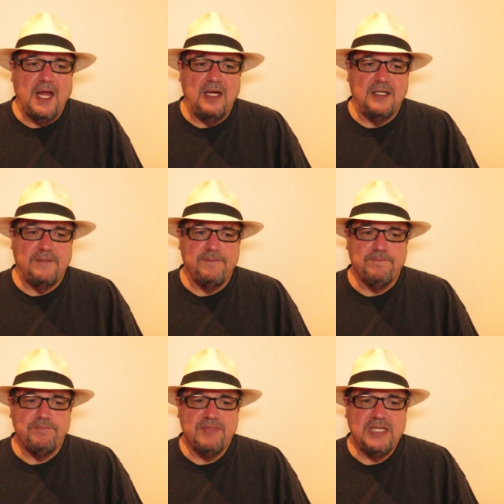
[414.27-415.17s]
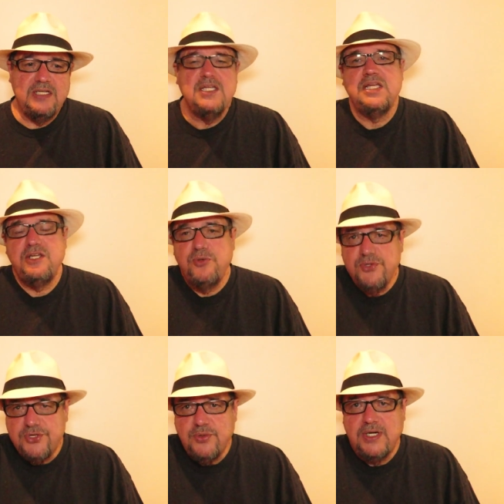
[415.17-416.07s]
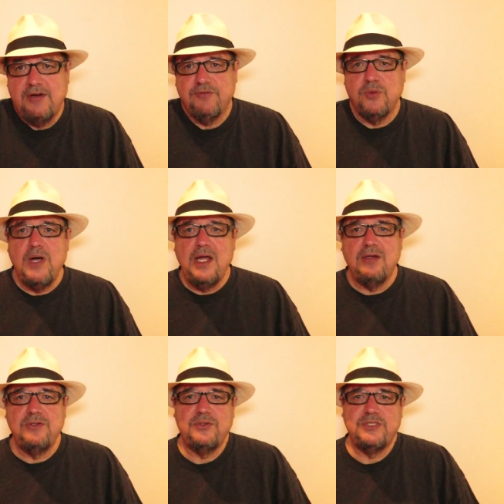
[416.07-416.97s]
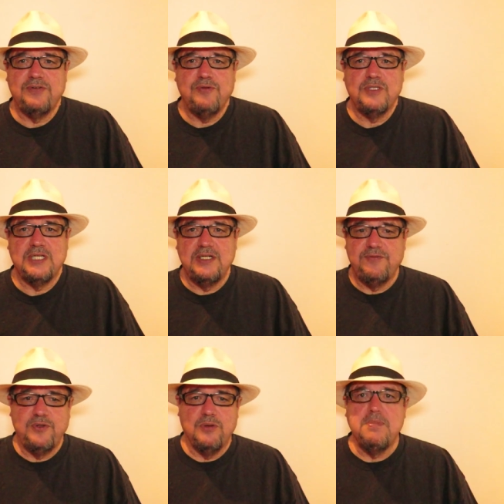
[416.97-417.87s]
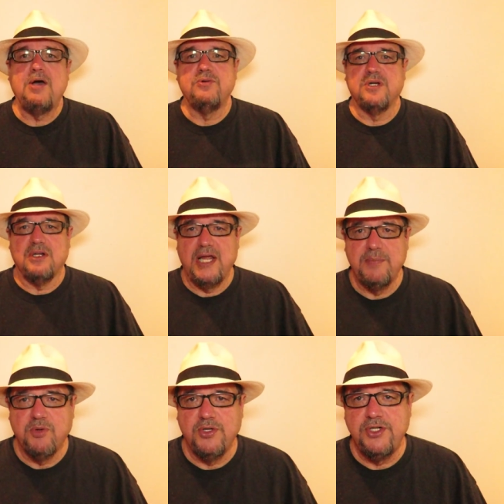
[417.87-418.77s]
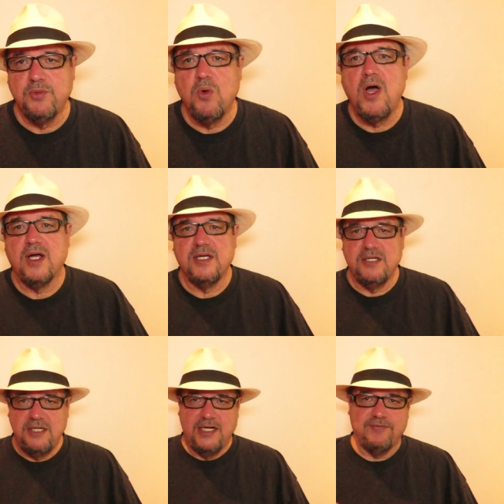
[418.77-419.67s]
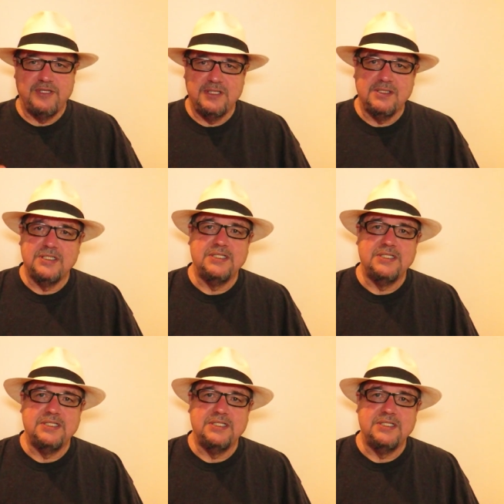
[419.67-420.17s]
You get used to it after a while, no different than if you're a mountain climber and you're walking and you have to